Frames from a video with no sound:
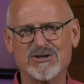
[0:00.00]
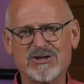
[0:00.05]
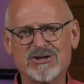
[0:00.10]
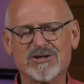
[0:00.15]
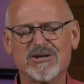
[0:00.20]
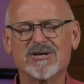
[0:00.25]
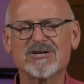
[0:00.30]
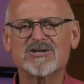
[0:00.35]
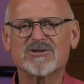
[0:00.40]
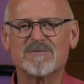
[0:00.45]

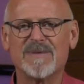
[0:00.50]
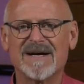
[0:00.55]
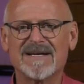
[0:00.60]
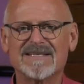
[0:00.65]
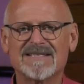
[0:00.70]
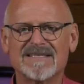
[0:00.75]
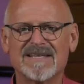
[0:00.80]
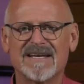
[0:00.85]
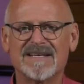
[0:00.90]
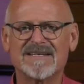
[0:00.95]
church
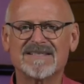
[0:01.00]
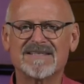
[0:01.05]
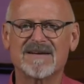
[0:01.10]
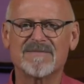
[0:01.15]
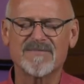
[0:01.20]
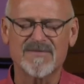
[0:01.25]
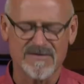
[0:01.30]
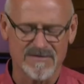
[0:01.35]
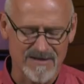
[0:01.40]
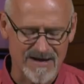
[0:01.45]
might say
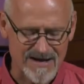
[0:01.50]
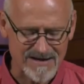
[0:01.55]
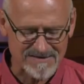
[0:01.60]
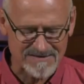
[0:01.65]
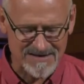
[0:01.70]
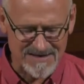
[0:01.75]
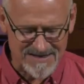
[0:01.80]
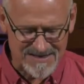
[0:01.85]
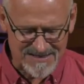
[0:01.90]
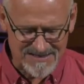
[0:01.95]
something like
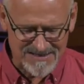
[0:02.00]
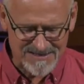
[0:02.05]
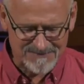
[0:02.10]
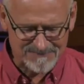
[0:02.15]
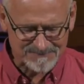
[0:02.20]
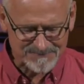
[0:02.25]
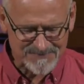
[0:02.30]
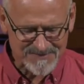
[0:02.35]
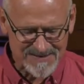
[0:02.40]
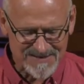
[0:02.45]
this:
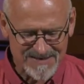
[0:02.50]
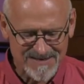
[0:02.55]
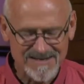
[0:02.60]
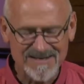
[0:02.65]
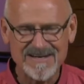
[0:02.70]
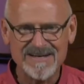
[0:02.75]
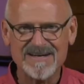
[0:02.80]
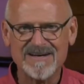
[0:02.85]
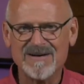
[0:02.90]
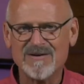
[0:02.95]

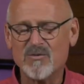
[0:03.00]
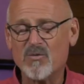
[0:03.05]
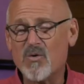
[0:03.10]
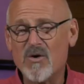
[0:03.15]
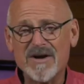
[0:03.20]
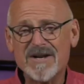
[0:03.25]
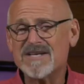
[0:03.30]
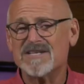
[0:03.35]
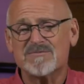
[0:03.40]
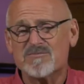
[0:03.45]

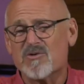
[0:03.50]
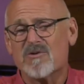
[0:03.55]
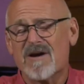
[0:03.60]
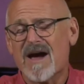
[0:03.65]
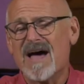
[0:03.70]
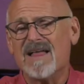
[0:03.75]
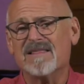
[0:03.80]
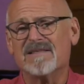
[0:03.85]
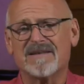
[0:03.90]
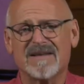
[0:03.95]
what is
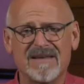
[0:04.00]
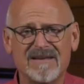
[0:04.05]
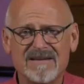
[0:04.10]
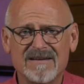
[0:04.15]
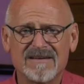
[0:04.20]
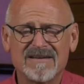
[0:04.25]
morality?